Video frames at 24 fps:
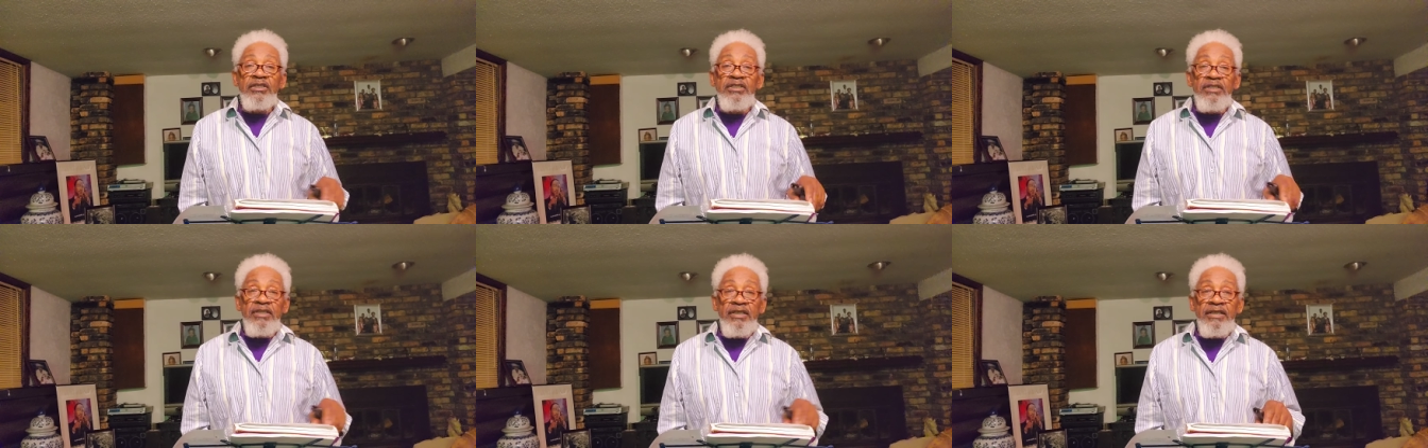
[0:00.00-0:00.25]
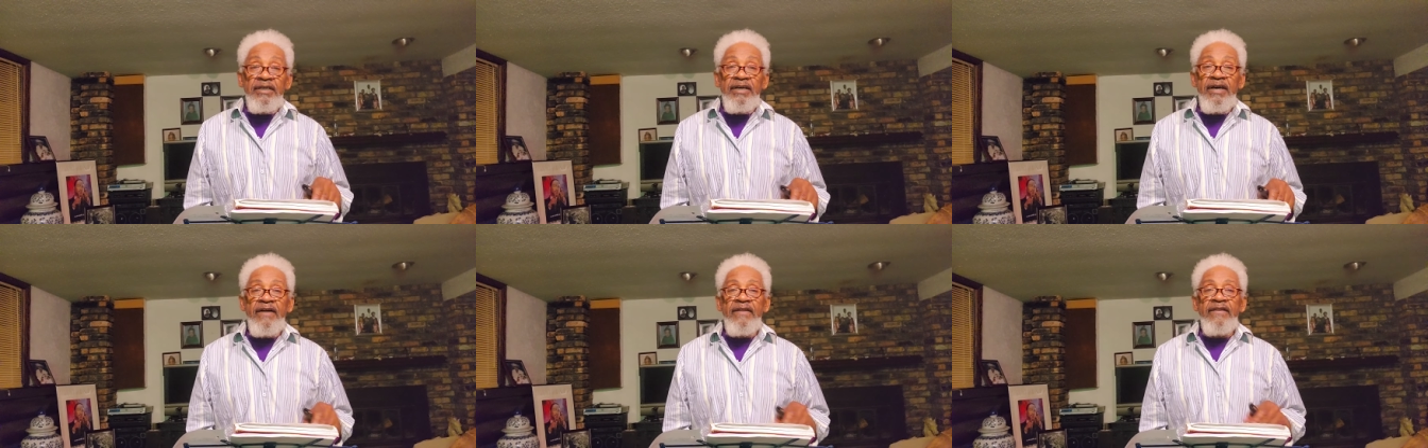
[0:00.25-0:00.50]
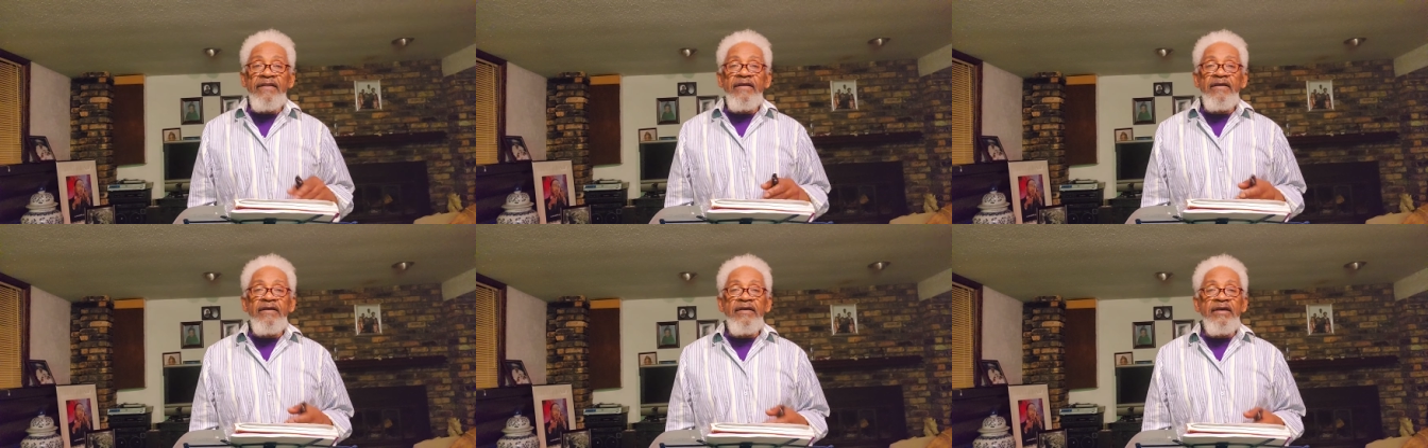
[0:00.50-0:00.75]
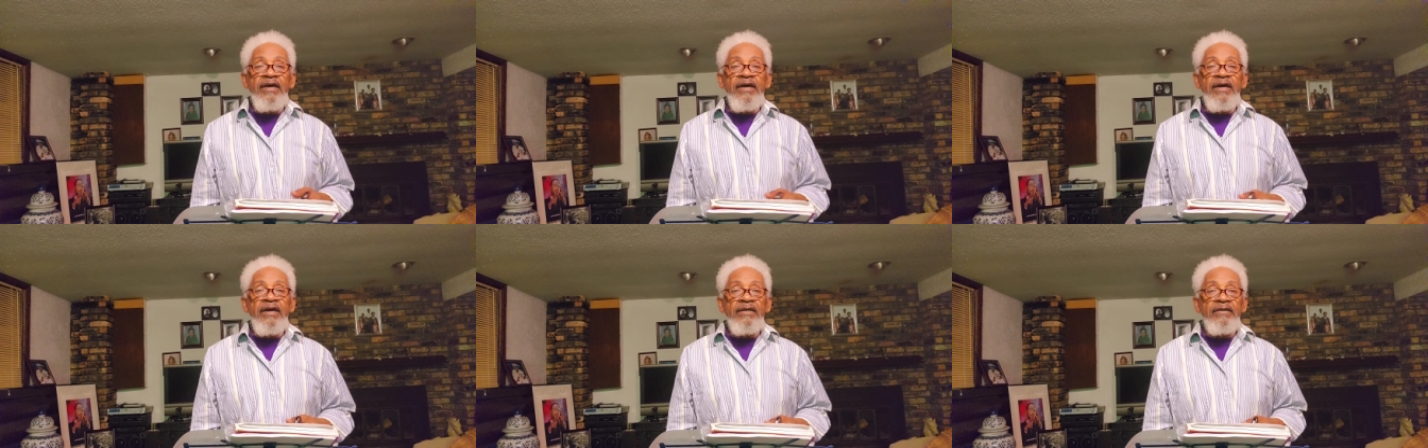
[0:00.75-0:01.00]
together
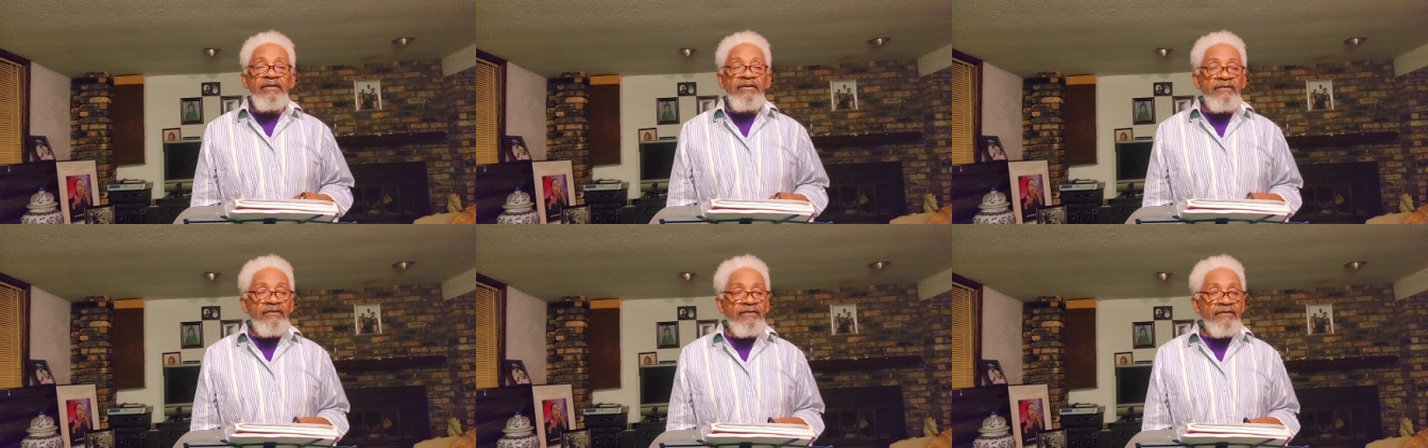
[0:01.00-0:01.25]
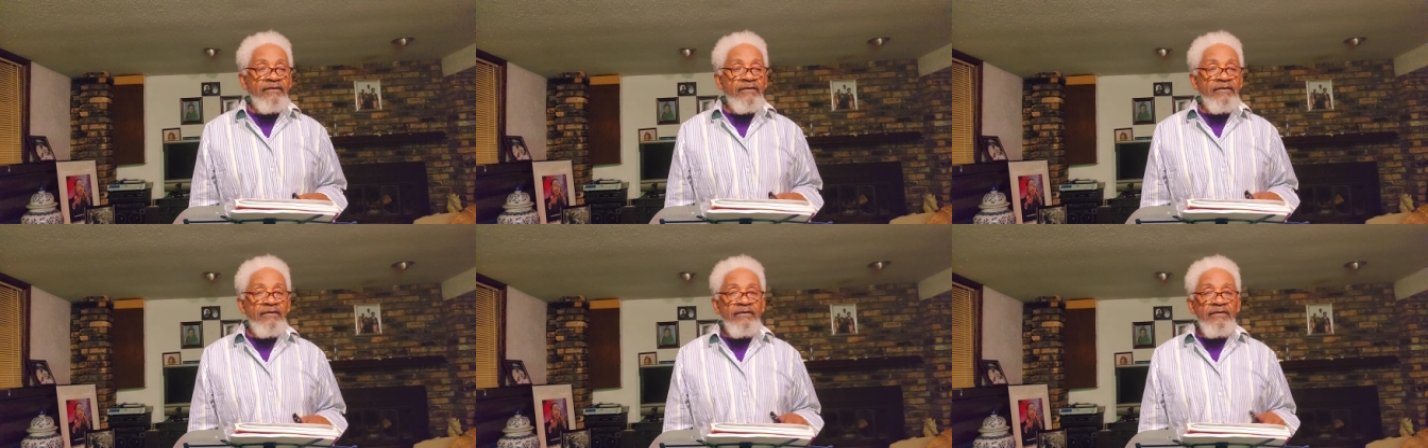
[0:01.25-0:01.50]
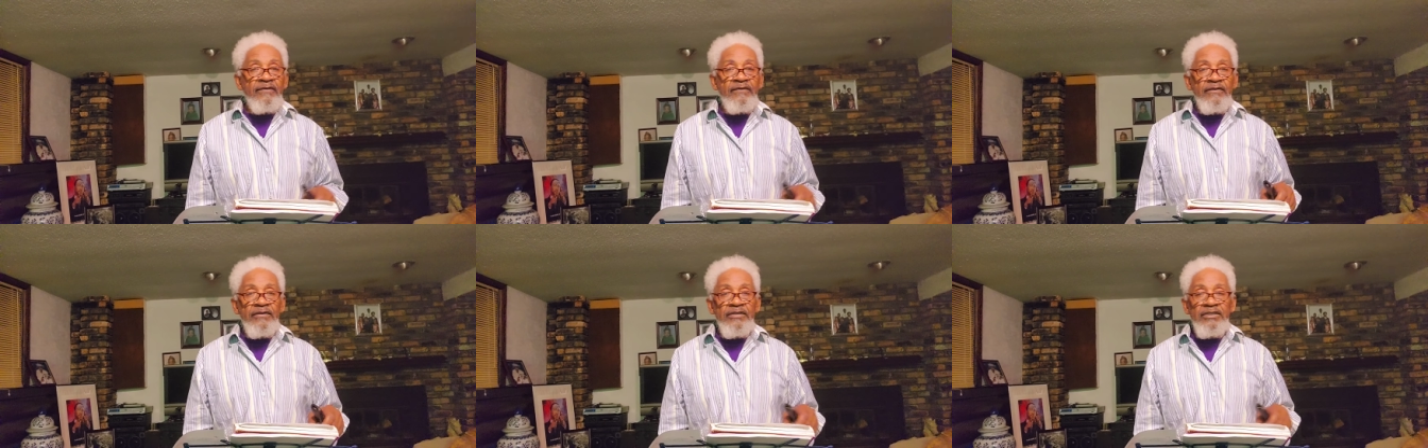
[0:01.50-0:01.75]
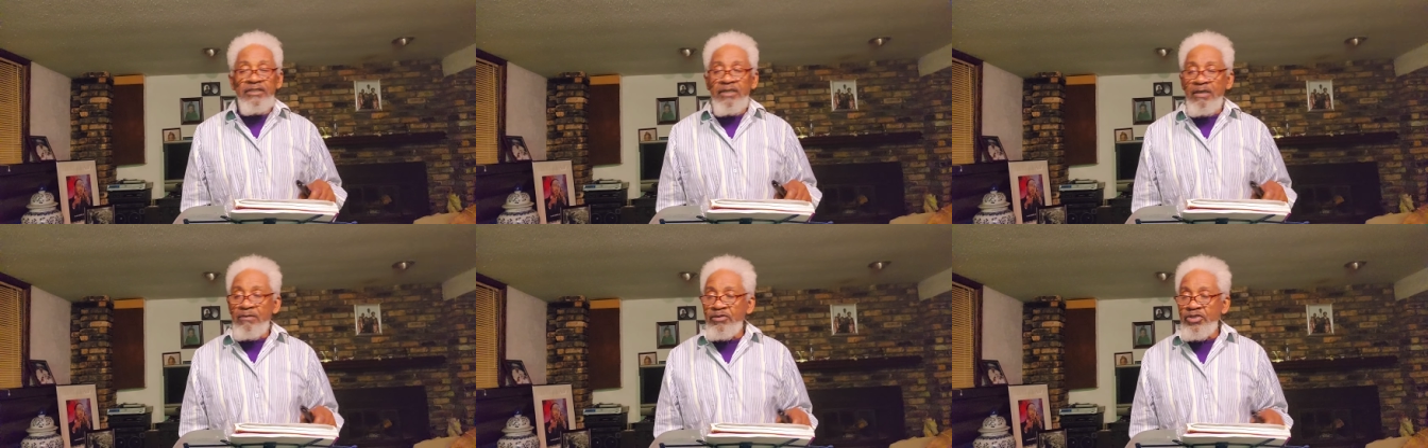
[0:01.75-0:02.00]
and for
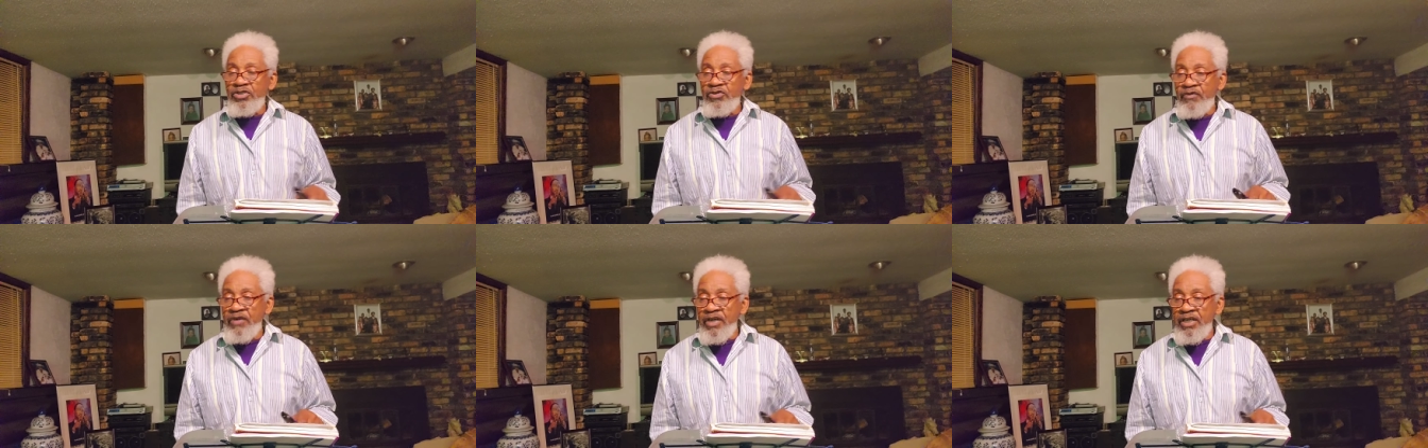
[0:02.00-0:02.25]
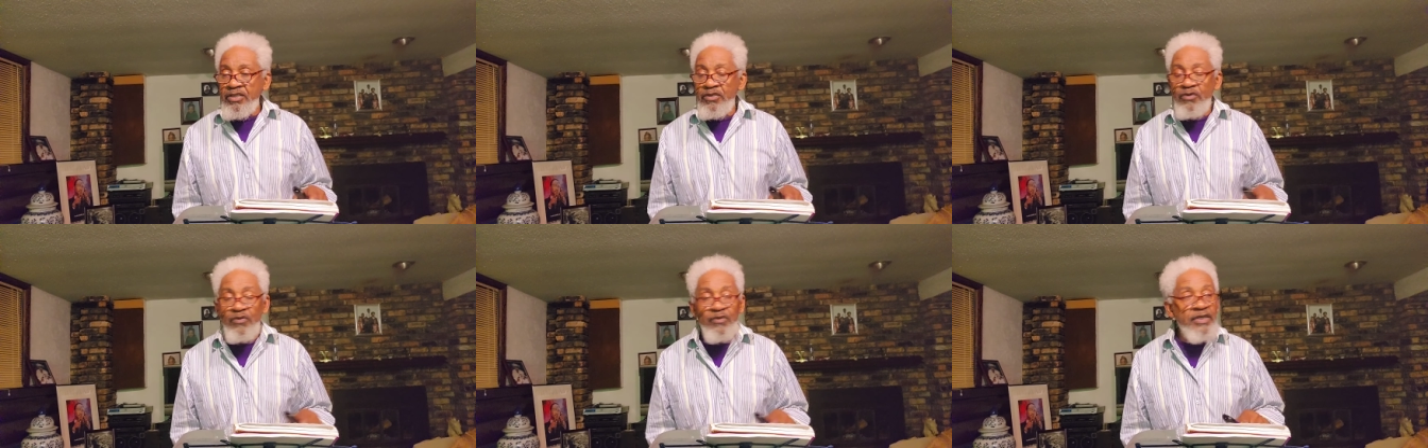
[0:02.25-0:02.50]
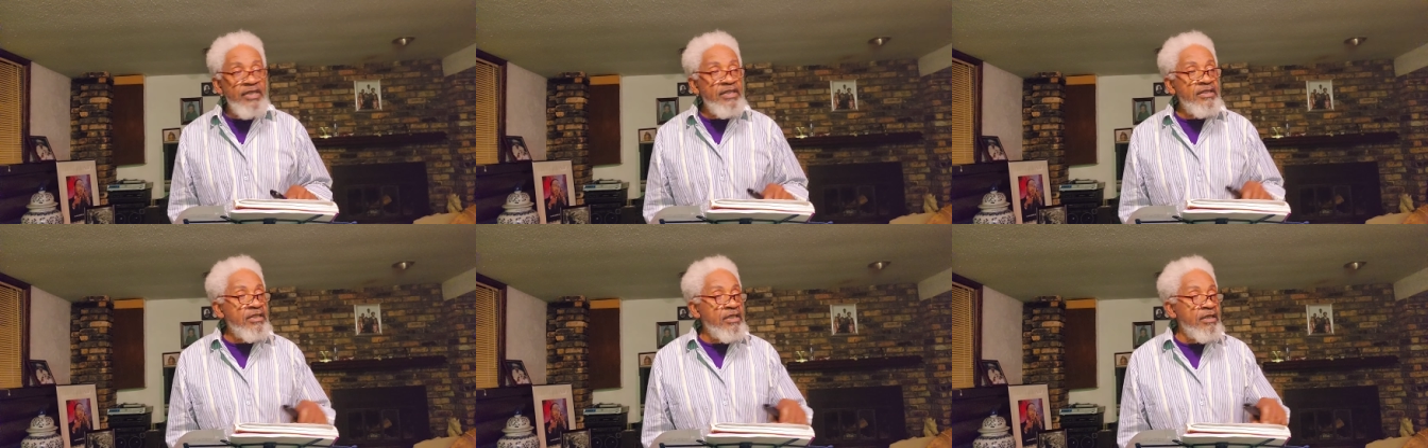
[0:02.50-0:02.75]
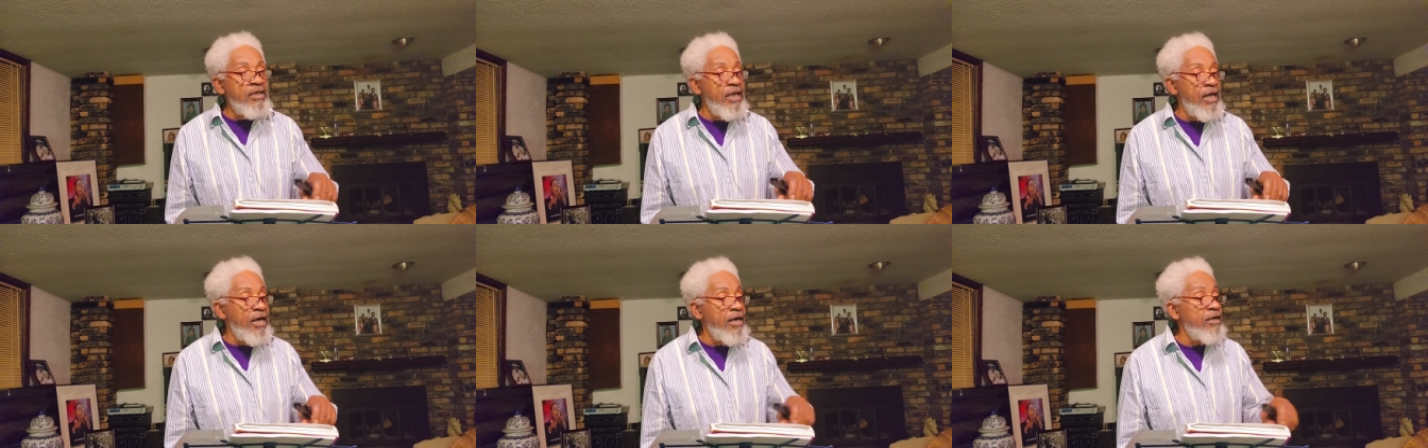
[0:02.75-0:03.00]
some strange
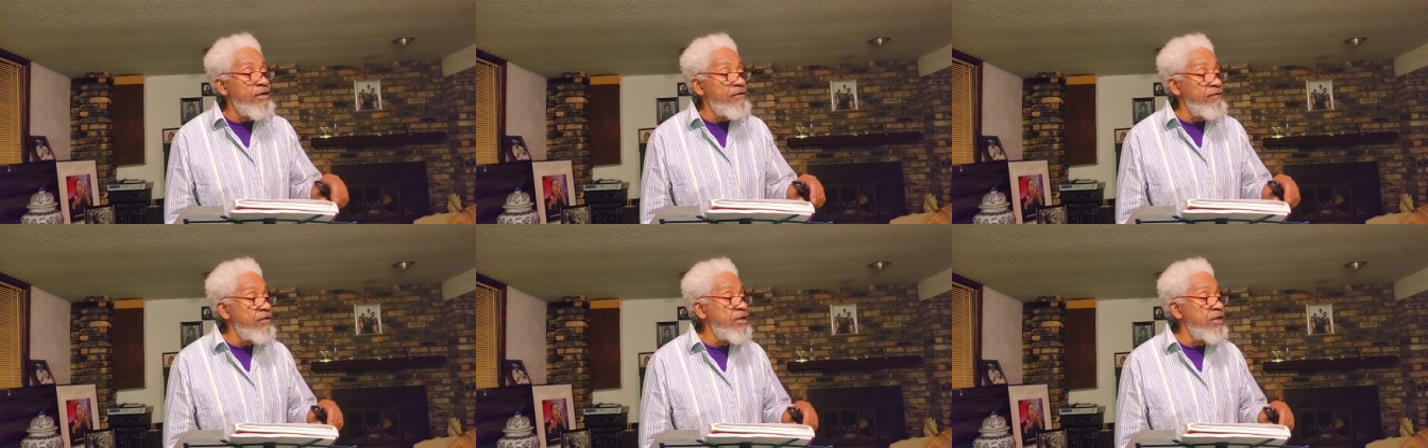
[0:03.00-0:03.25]
reason, a lot of